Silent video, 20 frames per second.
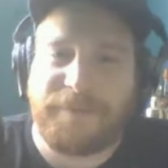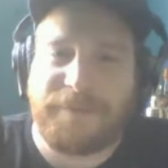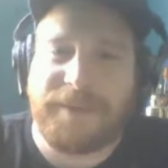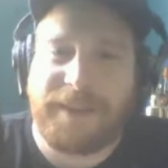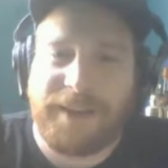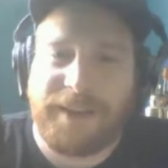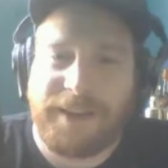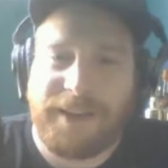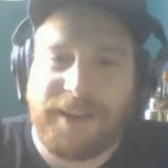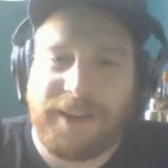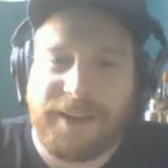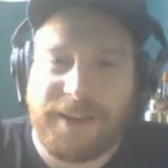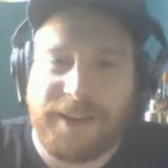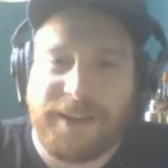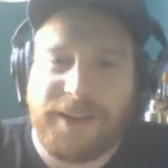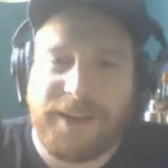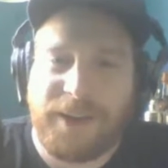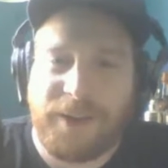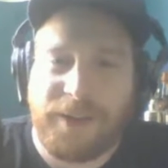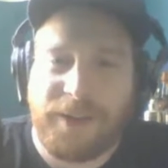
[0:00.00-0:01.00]

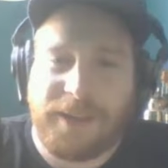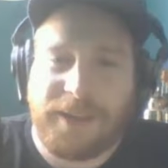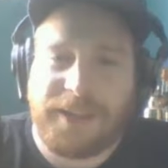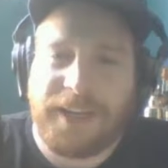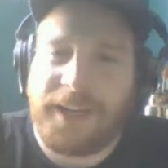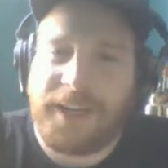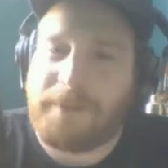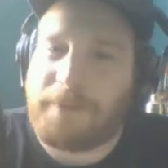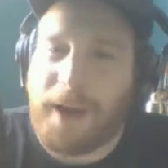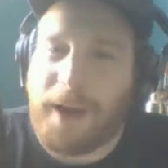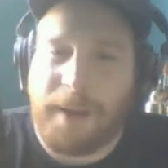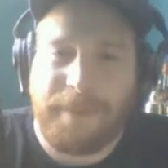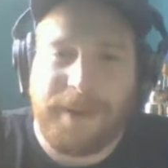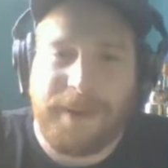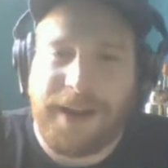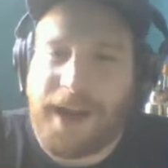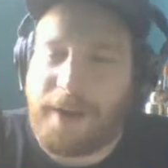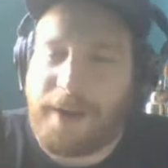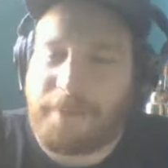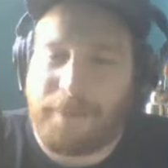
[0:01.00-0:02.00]
the titty popping
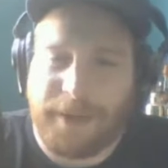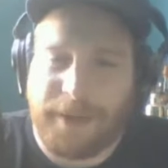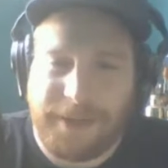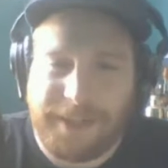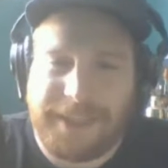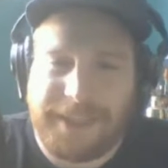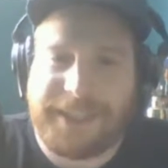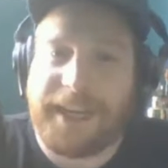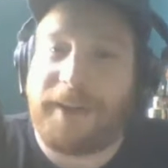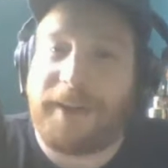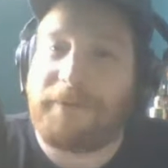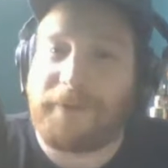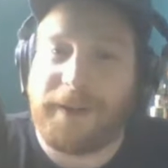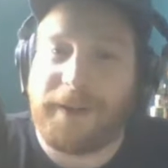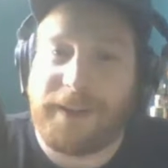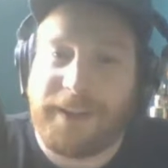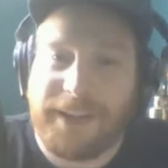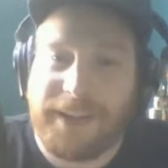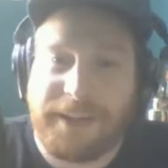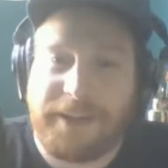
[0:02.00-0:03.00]
out, but
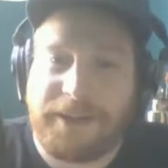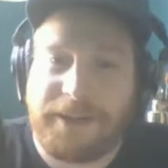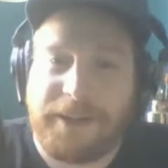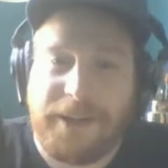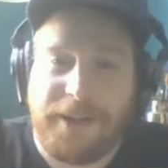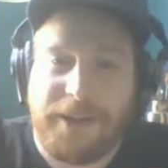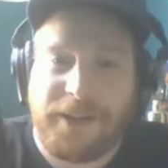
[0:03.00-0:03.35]
definitely